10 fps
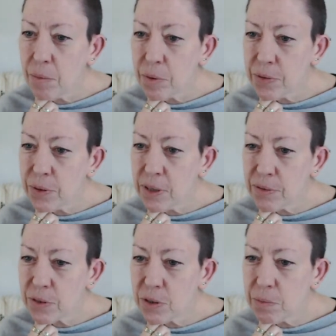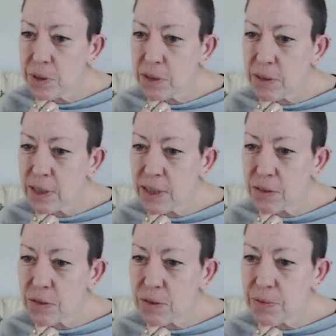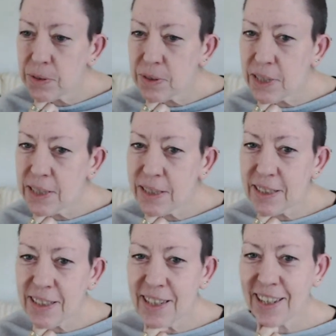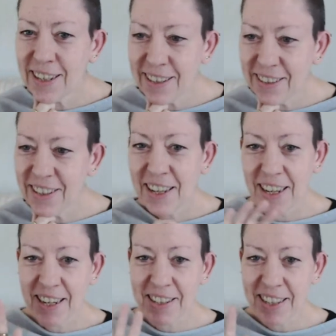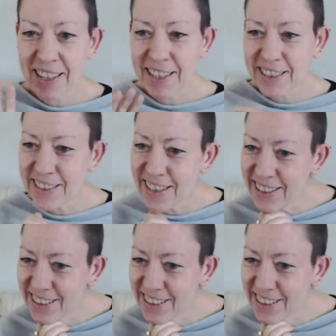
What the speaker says: before and after school, but during an extra full day today. Hello, kids.